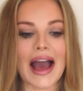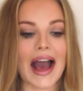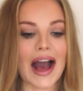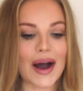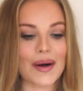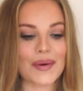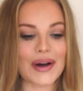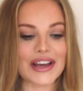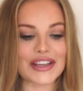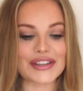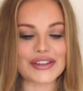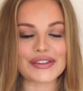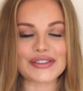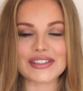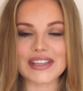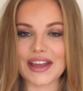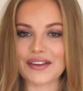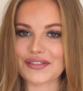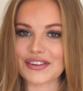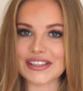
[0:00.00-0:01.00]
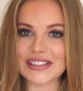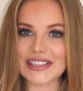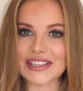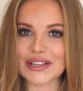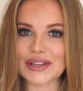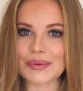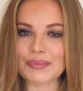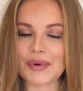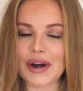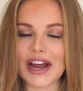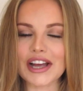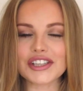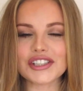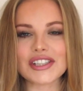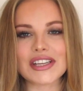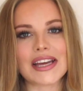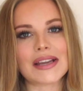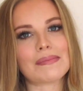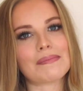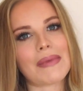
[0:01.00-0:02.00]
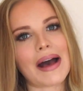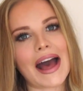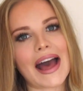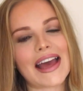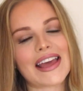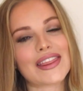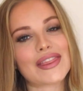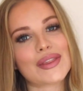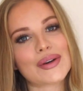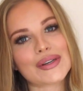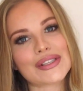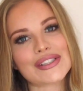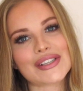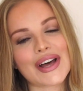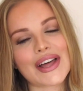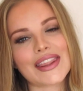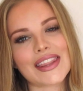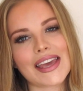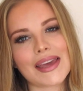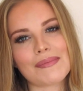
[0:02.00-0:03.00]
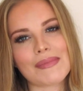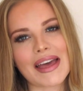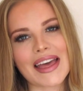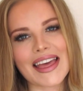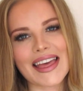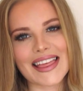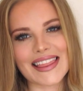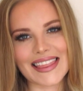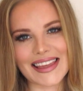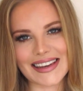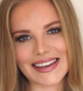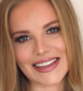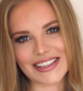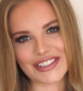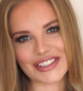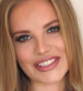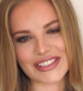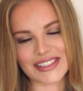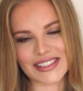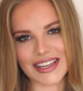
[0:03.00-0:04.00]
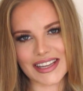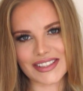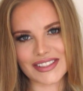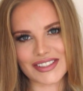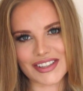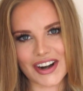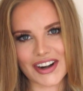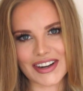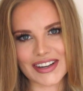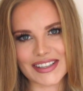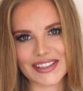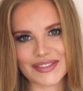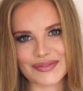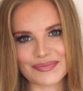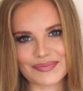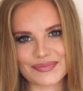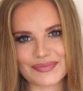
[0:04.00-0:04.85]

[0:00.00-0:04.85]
how I use every single brush and my thoughts on them, then let's just get started.